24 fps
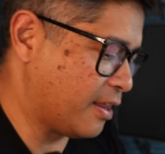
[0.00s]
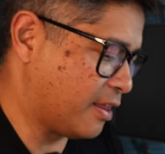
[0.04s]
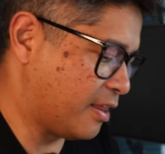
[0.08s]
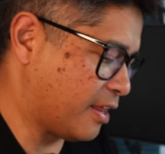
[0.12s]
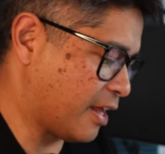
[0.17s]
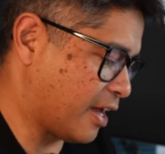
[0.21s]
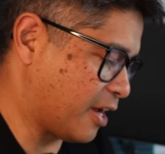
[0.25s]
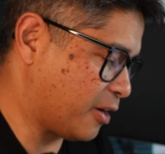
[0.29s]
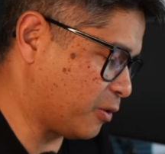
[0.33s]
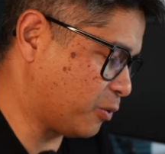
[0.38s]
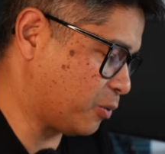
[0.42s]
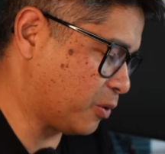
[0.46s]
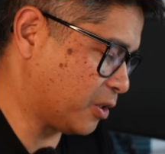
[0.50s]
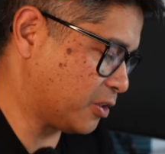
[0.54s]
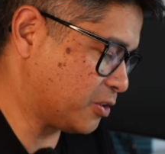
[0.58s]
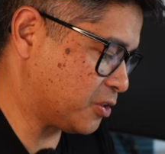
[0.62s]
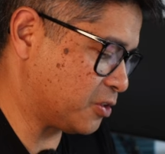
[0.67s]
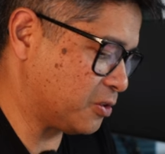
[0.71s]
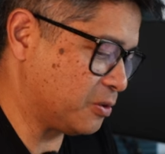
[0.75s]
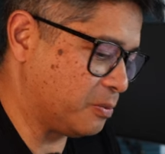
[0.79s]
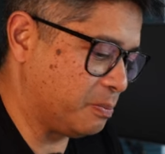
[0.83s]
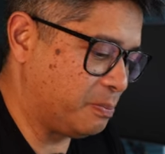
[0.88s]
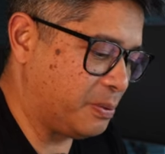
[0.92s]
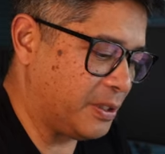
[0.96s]
that were
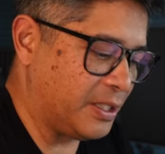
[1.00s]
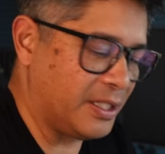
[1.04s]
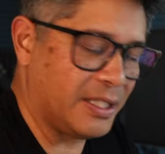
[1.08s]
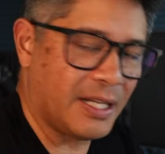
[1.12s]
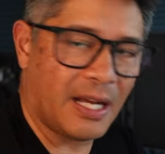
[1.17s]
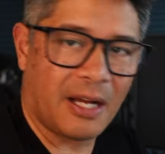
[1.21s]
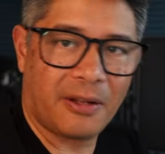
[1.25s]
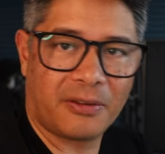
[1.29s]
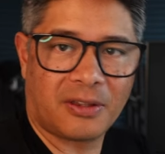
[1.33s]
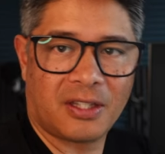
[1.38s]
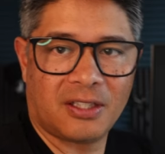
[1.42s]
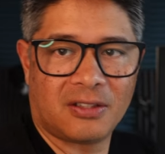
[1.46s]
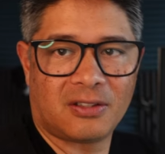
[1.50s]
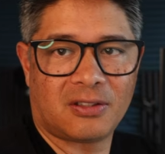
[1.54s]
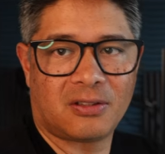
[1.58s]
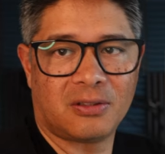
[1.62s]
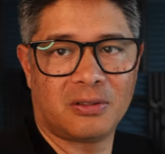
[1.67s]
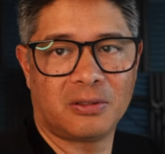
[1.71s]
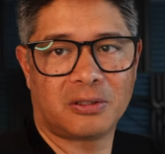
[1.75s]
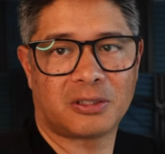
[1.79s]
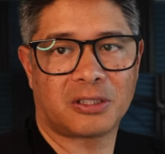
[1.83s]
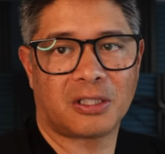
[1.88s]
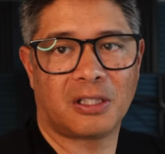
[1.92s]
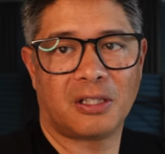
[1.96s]
to beat out the
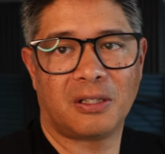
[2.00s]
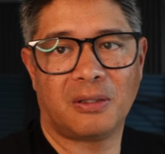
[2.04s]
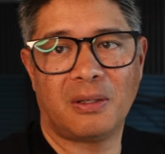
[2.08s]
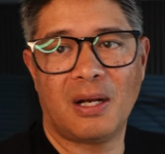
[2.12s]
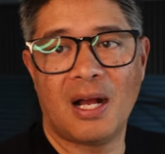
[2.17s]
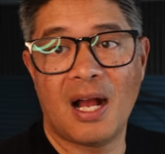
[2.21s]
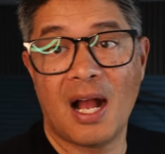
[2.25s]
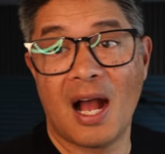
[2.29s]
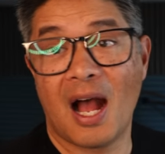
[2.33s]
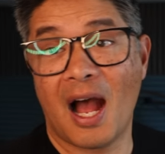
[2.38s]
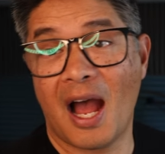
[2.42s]
Sutro,